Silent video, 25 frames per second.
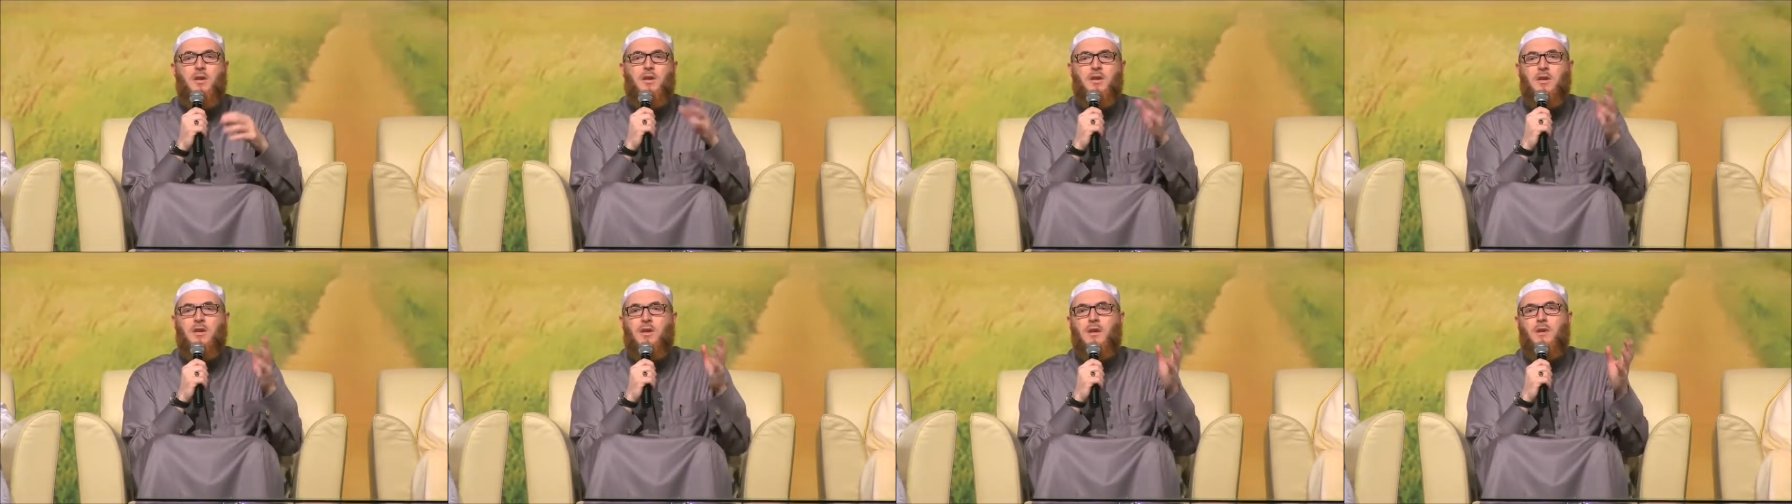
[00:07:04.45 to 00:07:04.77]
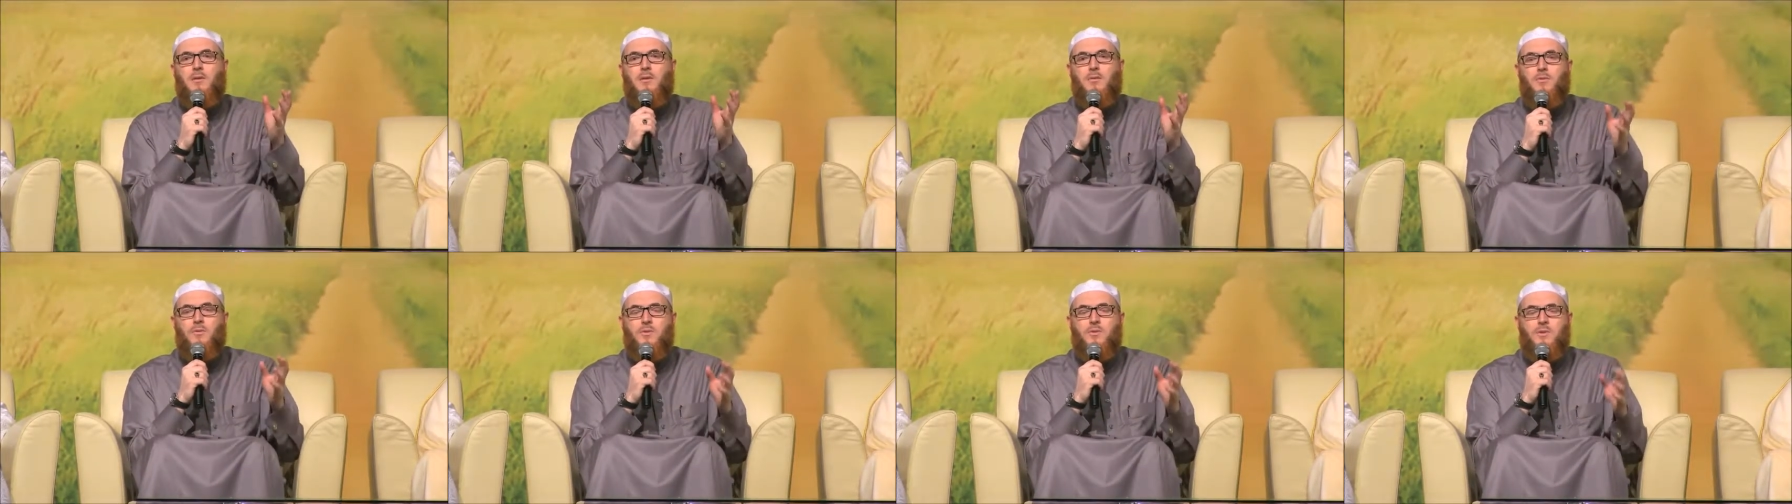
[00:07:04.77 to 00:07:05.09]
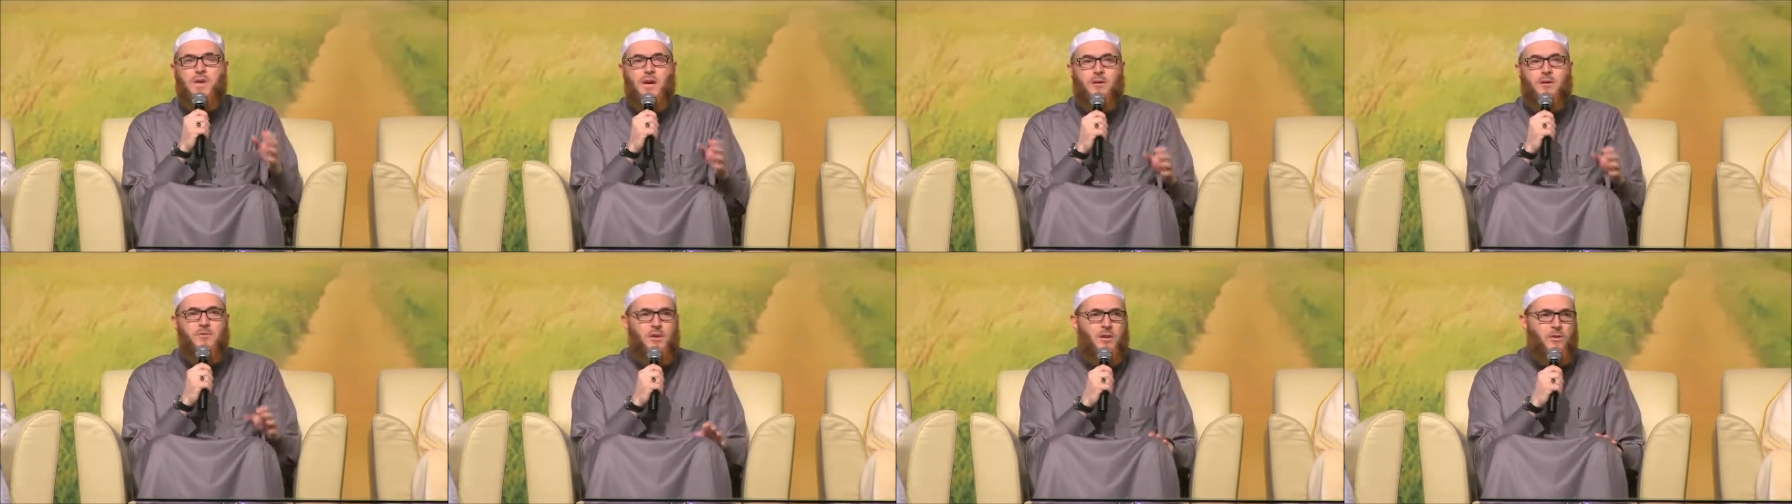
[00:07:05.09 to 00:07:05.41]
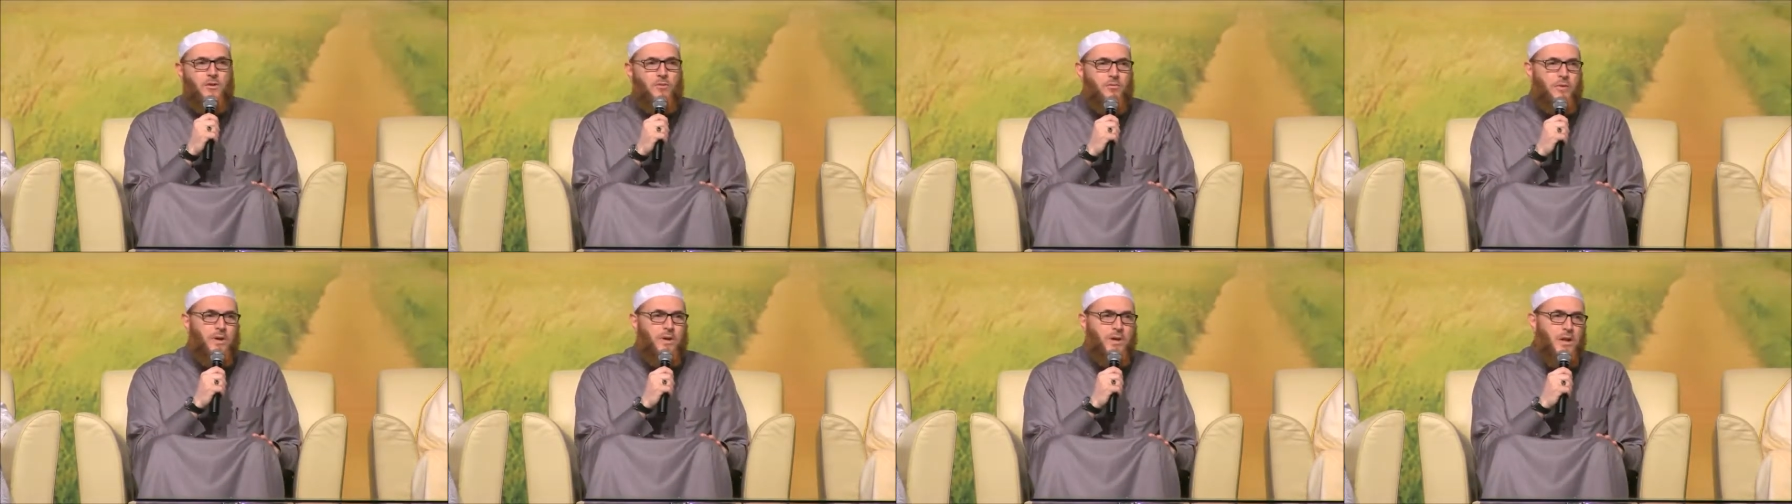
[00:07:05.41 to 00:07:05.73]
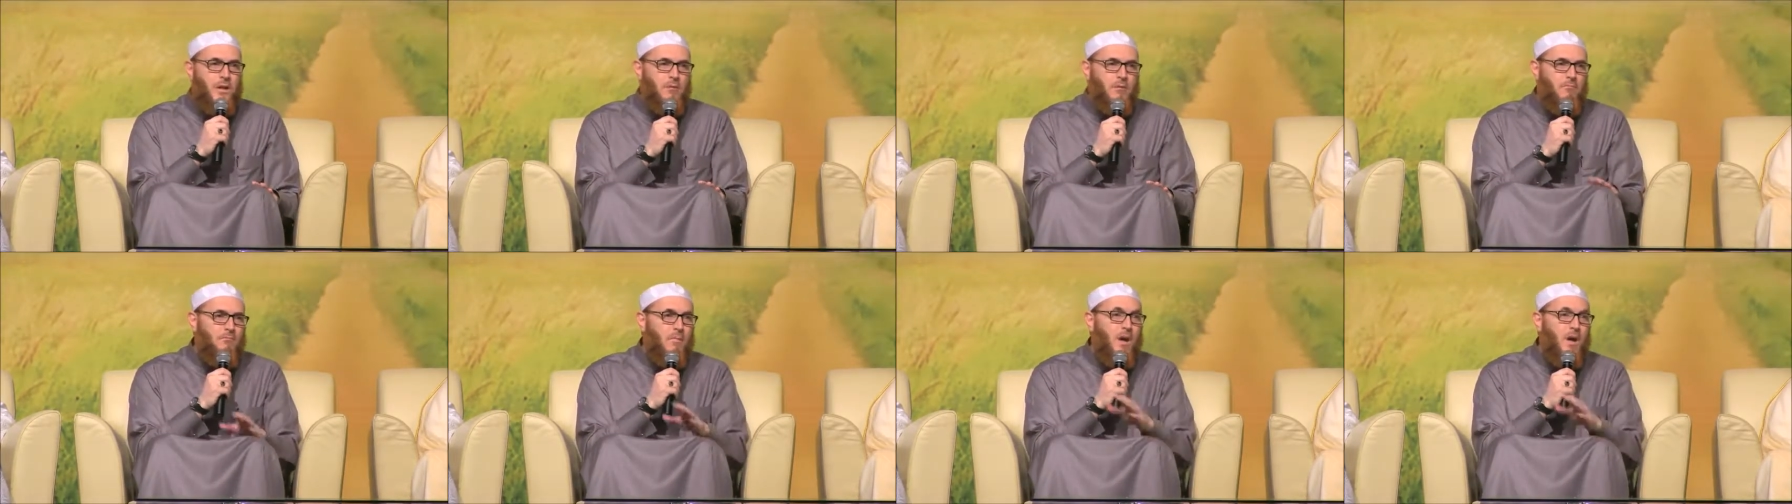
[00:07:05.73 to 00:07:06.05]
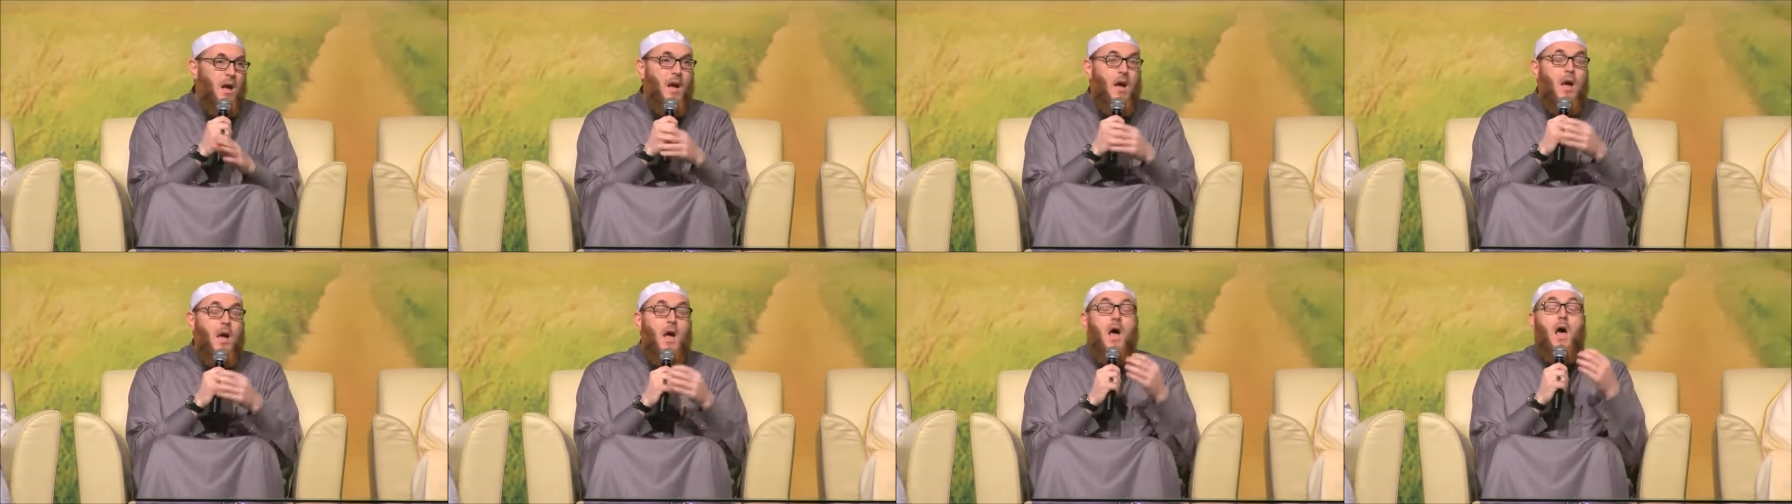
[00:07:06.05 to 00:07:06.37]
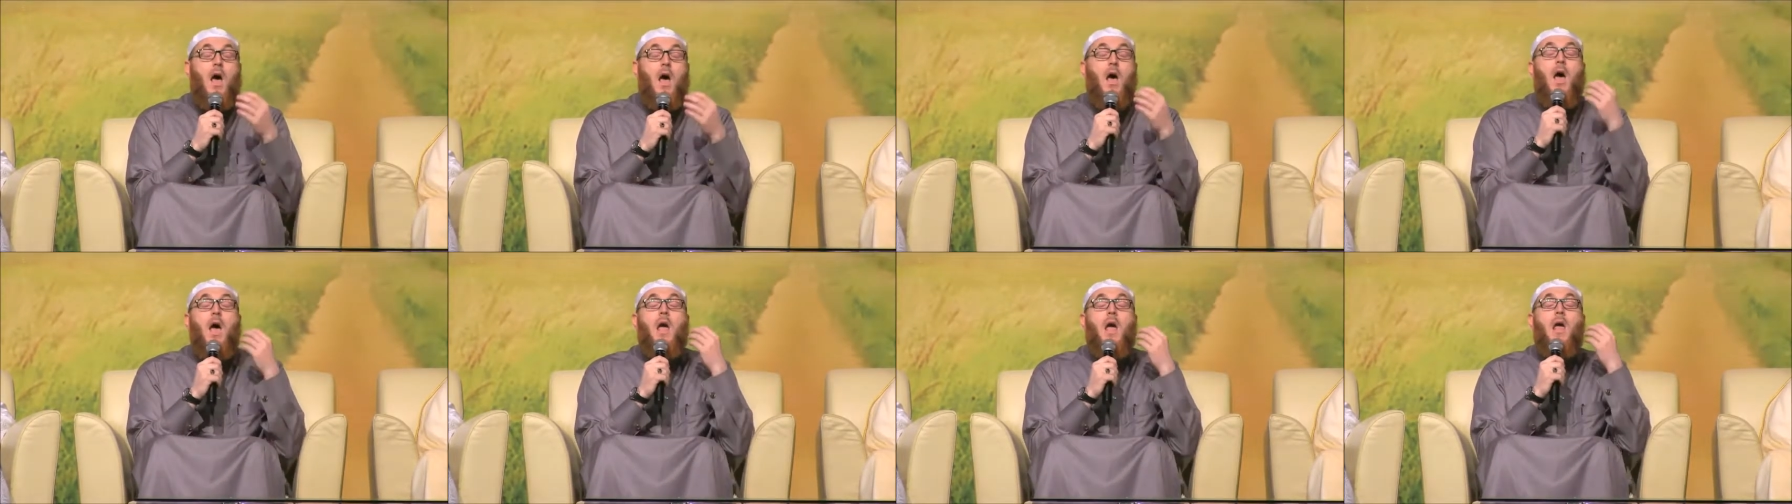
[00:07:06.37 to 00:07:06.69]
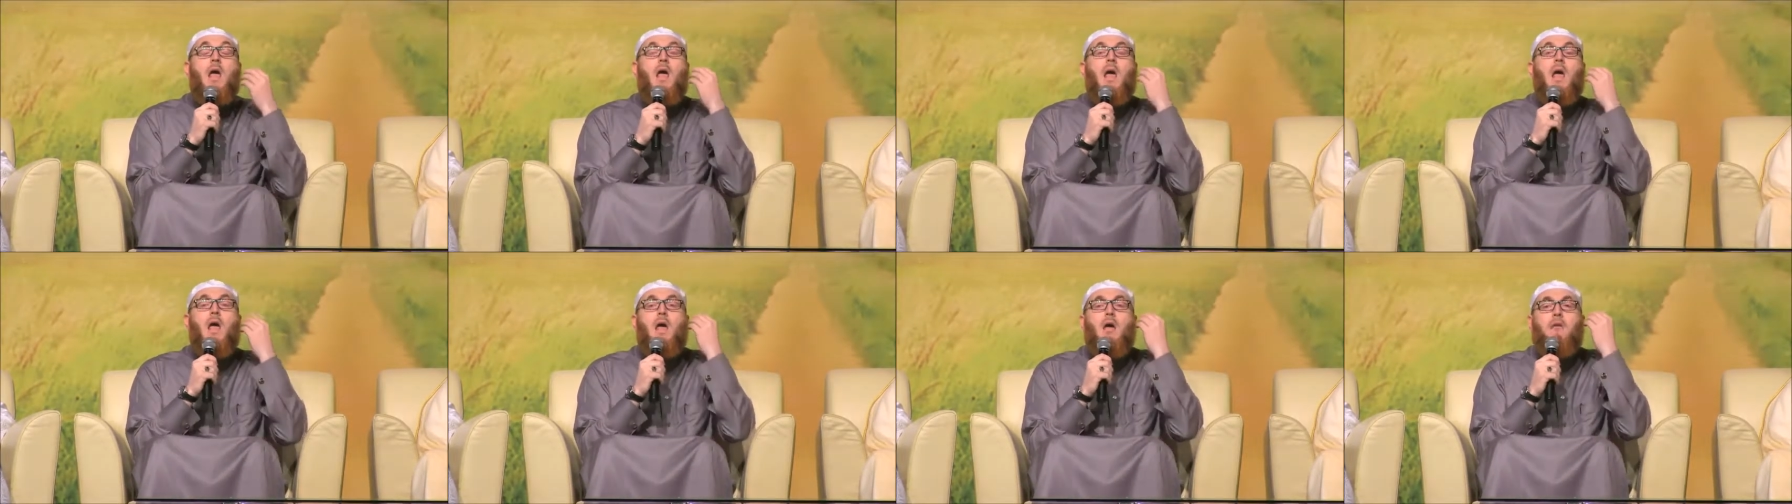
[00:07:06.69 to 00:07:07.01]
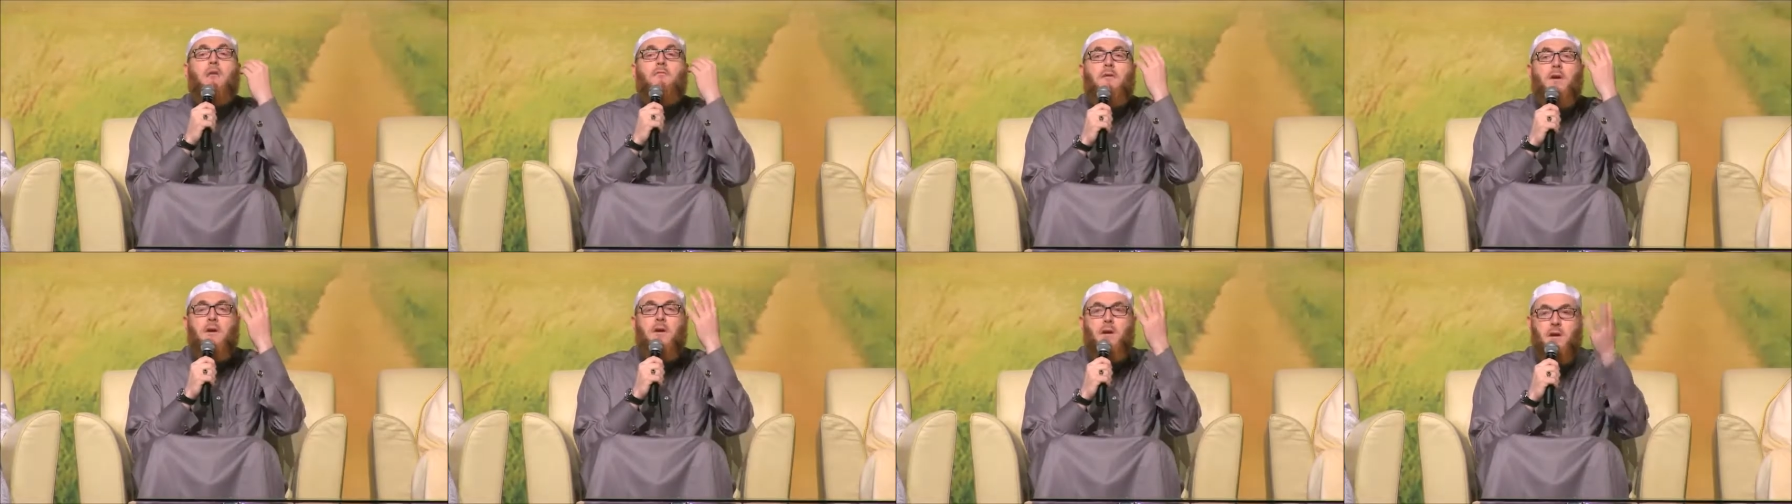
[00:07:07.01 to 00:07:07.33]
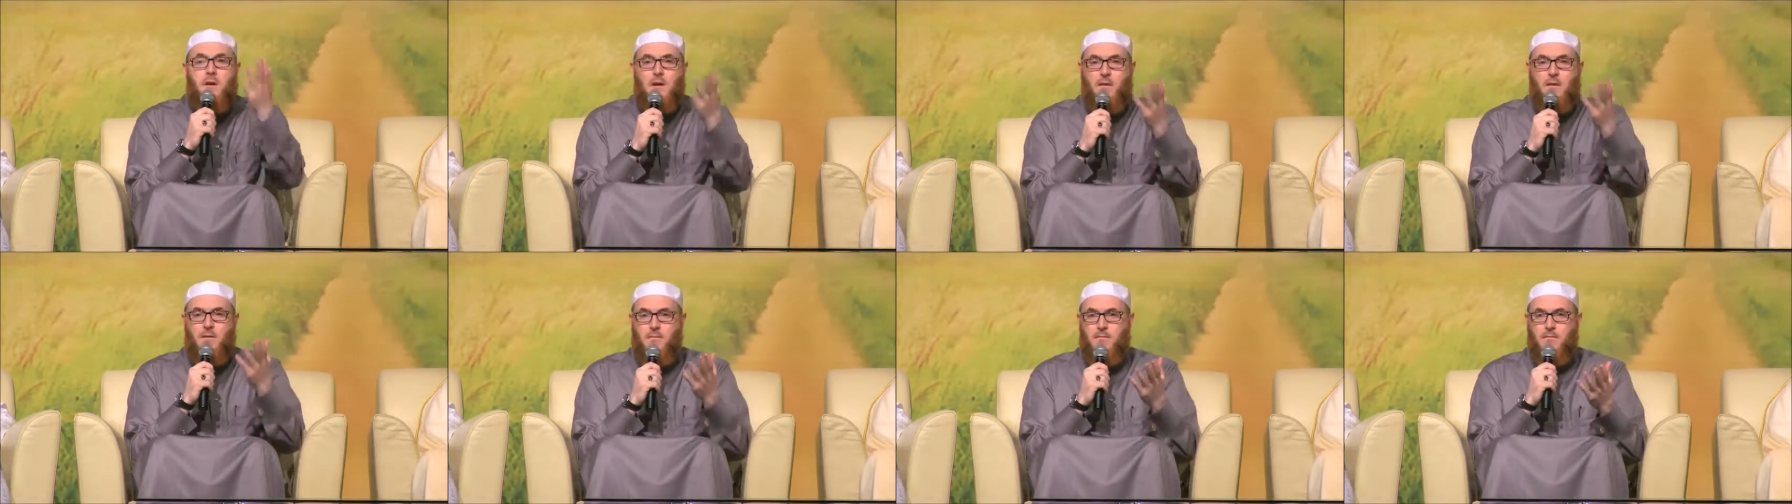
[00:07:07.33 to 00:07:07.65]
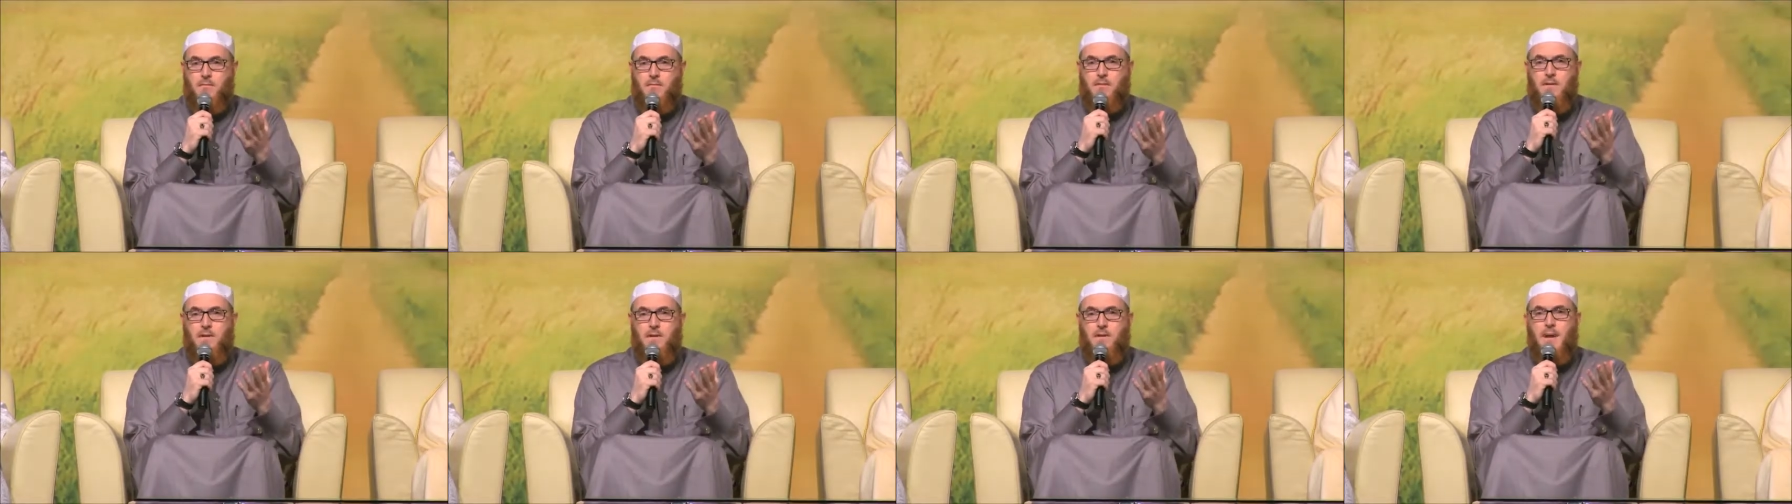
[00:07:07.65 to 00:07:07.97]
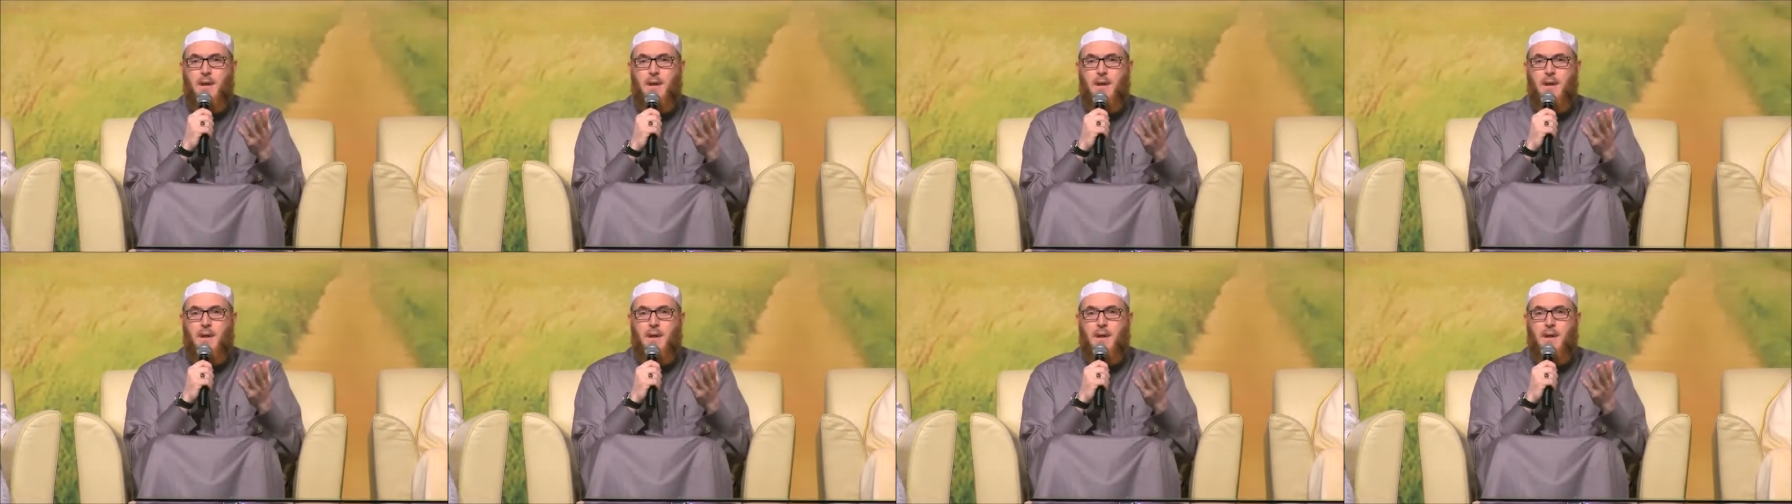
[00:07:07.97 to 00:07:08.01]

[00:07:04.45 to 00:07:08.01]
the year 2020? Even